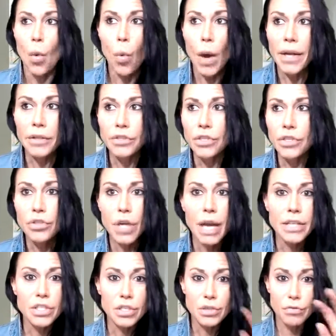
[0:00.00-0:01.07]
Why don't you
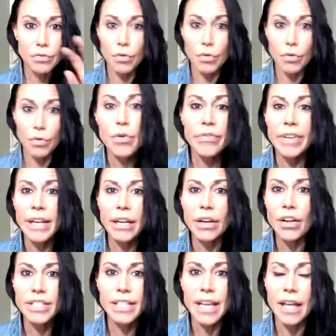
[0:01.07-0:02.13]
try just removing it
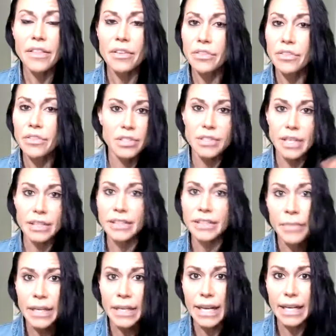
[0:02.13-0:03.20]
all together? Just
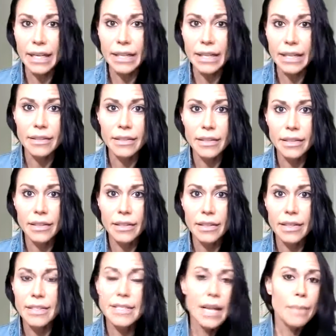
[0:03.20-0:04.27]
eliminate it.
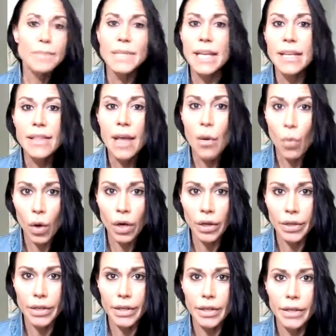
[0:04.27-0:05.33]
Stop saying that
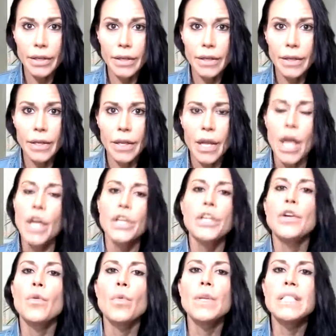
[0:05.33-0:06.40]
word. You
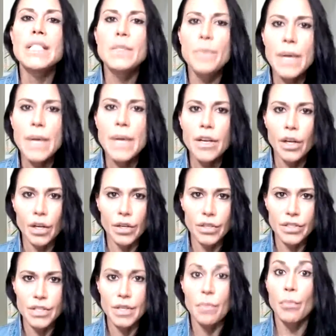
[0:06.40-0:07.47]
know, when
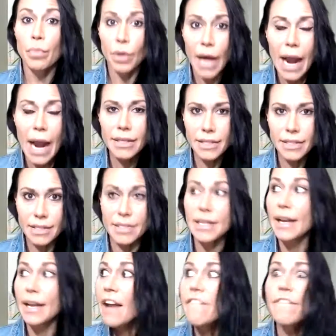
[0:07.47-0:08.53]
speakers practice,
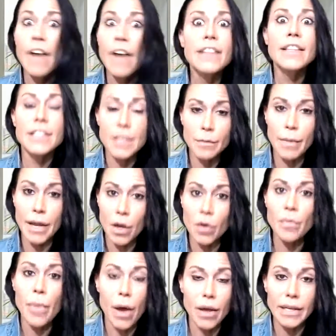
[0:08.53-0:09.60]
and I find this in my
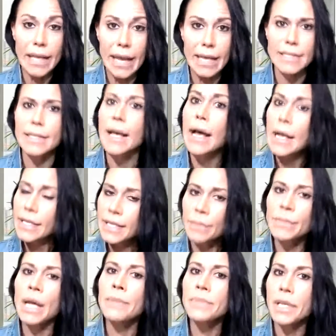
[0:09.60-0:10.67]
own podcast,
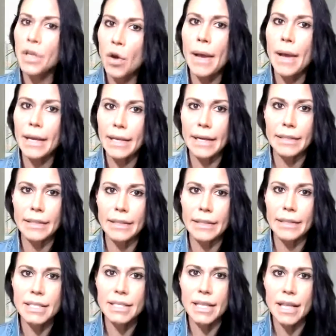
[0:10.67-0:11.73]
sometimes I go back and I
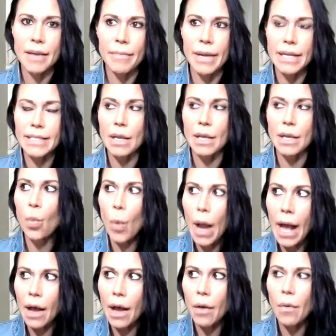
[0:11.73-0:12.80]
listen to them and I say,
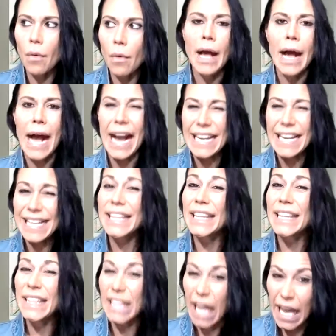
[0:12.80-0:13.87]
wow, I said
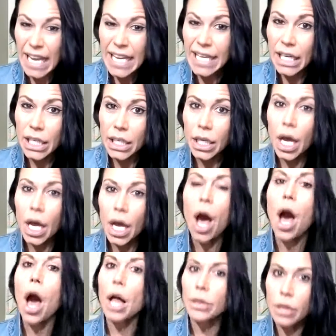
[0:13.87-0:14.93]
like
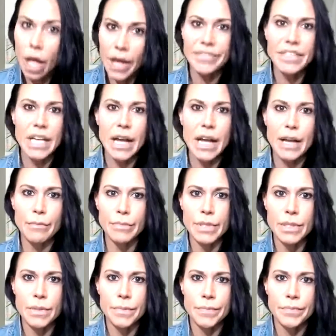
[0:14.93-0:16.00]
a lot of
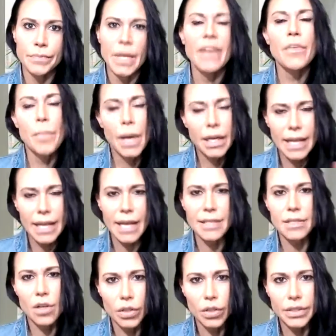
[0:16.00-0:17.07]
times. I have a
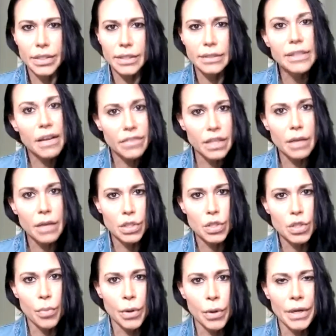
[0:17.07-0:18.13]
podcast called Level Up to
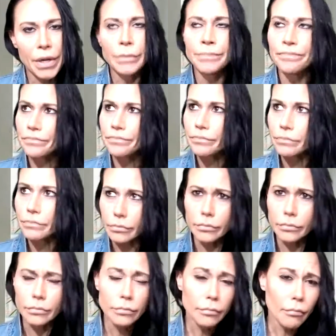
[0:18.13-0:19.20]
2.0.
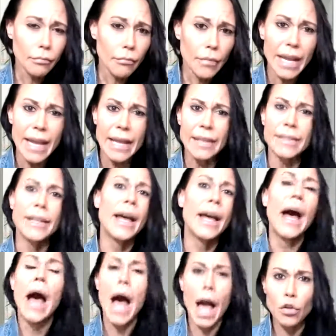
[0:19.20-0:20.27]
And
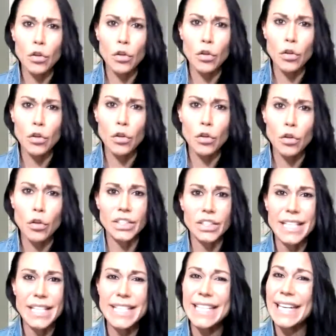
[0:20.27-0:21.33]
I'll go back
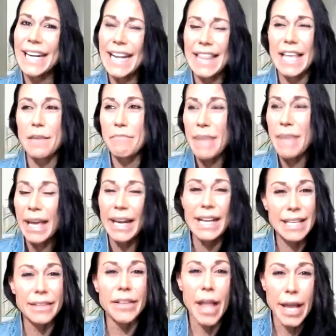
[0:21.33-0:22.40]
and I'll listen and I think, man, I
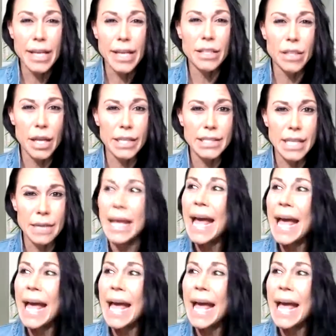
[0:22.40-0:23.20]
said like a lot of times.